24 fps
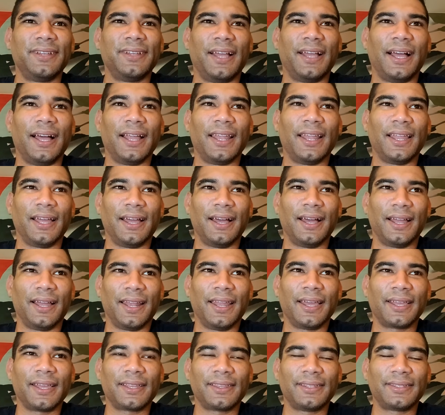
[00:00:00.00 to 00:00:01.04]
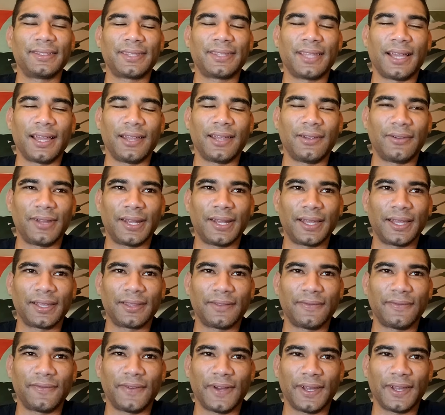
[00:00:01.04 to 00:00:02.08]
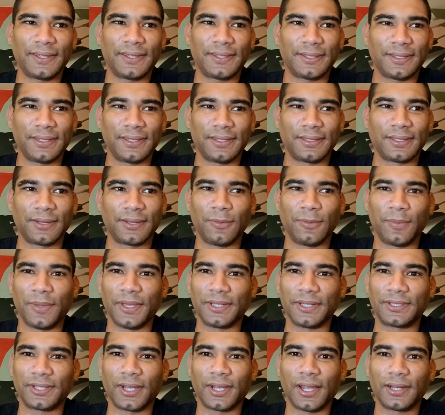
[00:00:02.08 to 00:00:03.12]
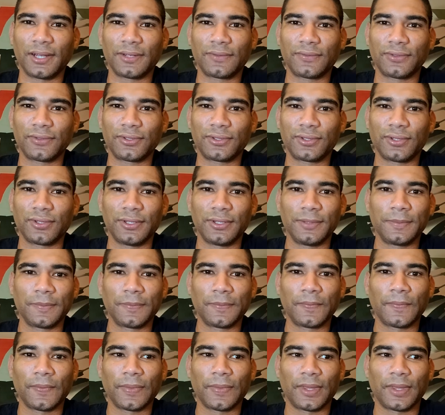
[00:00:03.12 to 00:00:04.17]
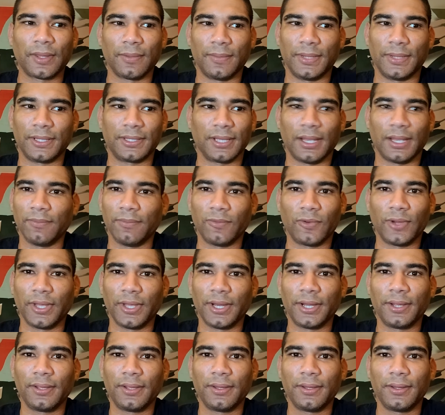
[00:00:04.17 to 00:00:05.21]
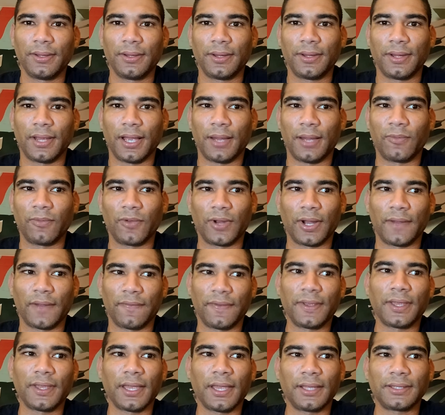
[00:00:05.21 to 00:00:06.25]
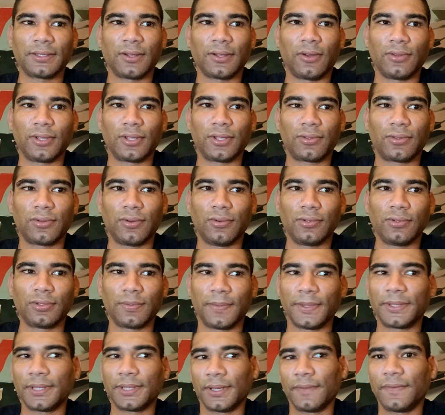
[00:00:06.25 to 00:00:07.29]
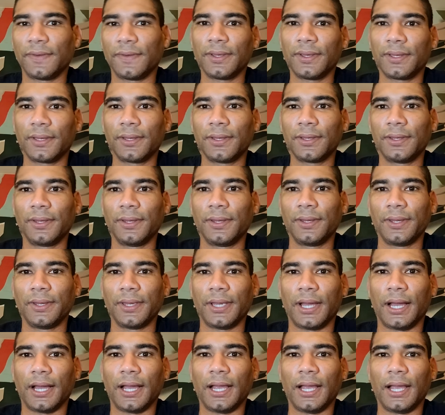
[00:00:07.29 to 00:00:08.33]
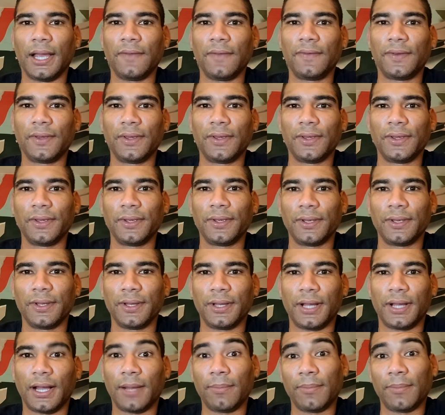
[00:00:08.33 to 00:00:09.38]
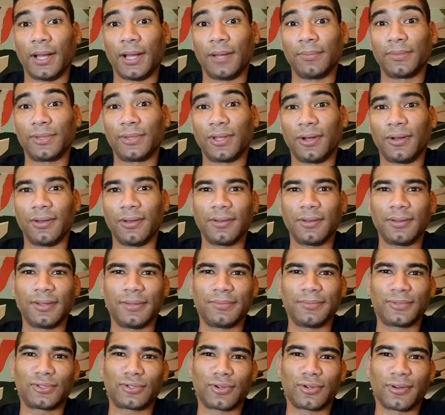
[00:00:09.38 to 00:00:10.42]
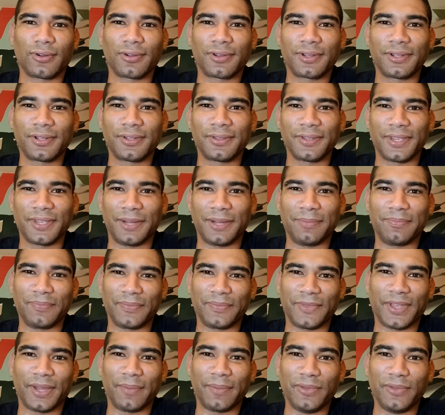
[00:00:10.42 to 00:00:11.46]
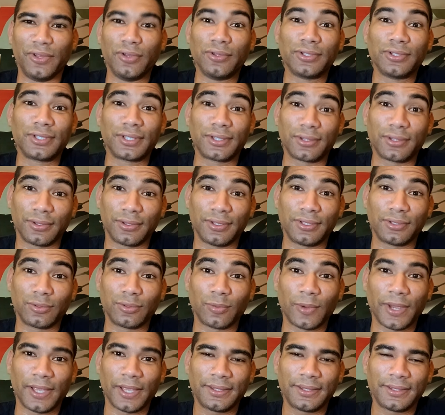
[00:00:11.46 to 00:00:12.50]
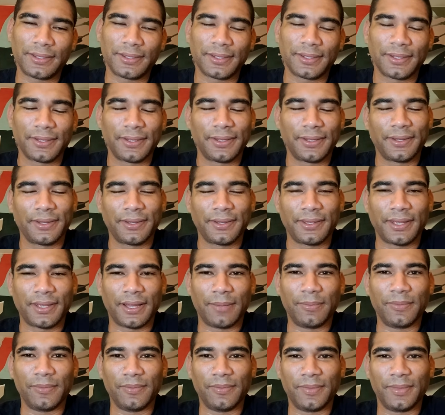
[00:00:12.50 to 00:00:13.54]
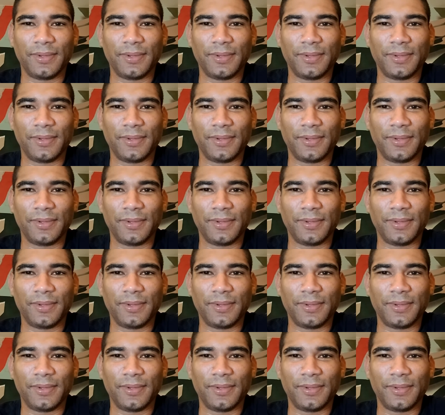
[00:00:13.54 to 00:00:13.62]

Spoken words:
I like the style. I like the fights. It will be a challenge for sure, but I'm ready. I'm ready. I think he has all the tools, but I think I have it. I'm taller. I'm stronger. I'm used to these weights. I'm